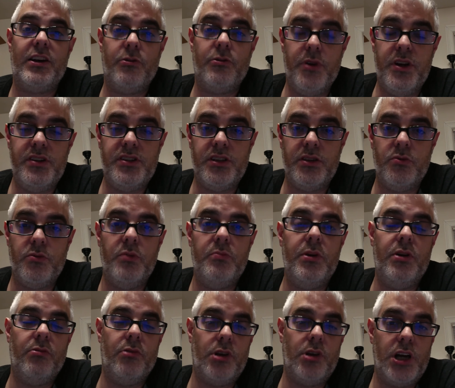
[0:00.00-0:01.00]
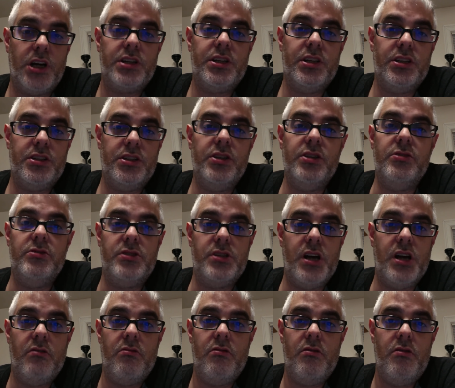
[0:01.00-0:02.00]
reason, would be reluctant to do so.
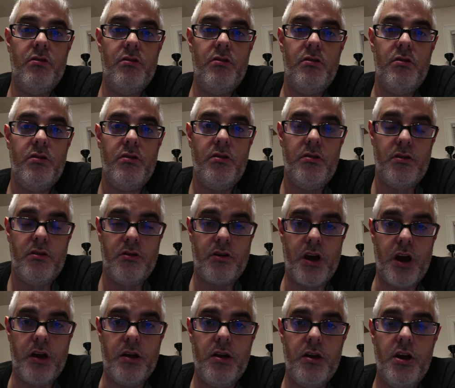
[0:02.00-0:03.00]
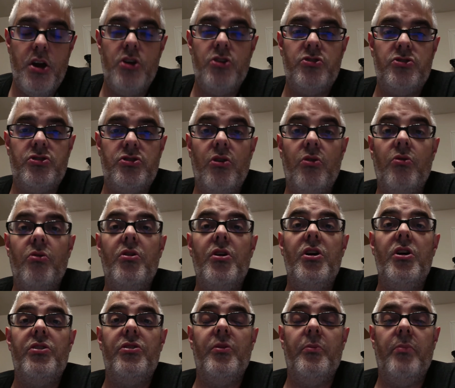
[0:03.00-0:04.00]
Okay, so
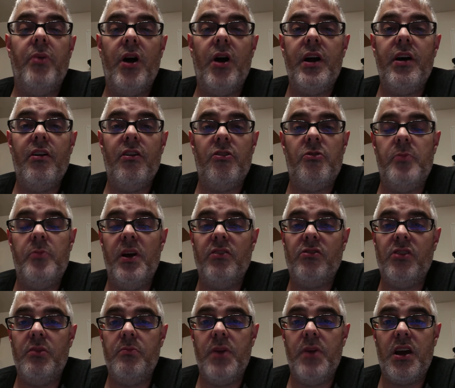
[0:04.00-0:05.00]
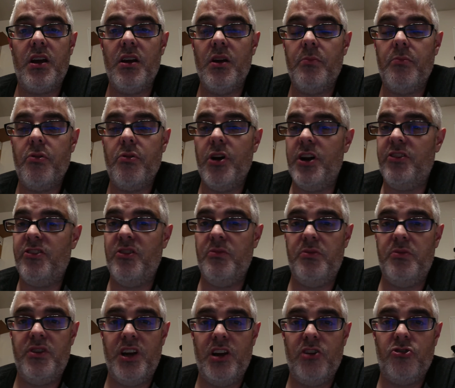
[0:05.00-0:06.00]
the buyer is basically making a pretty
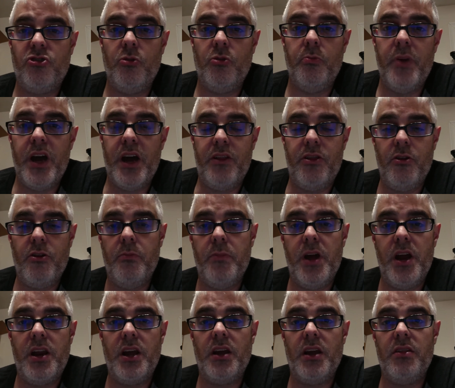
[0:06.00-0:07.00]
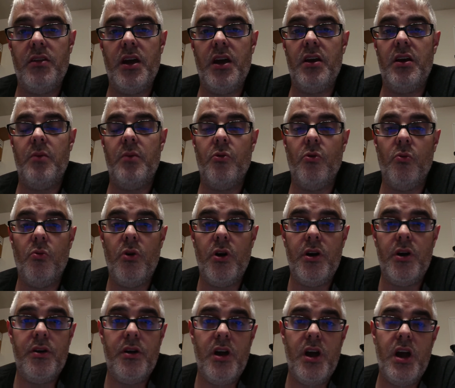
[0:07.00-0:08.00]
substantial bet. They're betting that, number
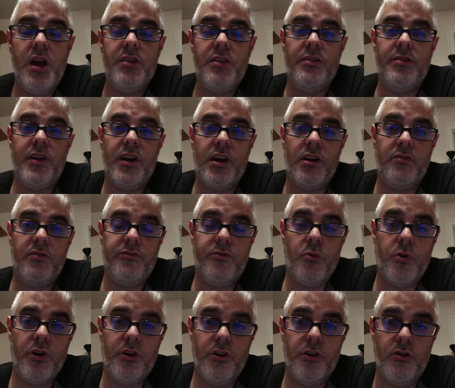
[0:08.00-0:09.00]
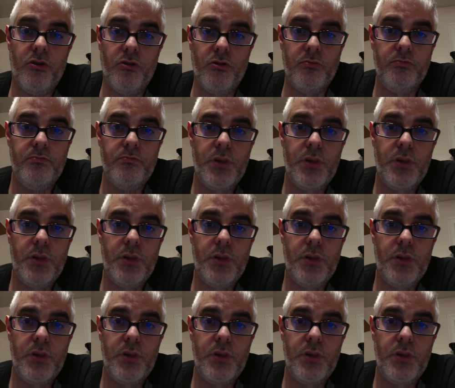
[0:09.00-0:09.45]
one, that they can afford the home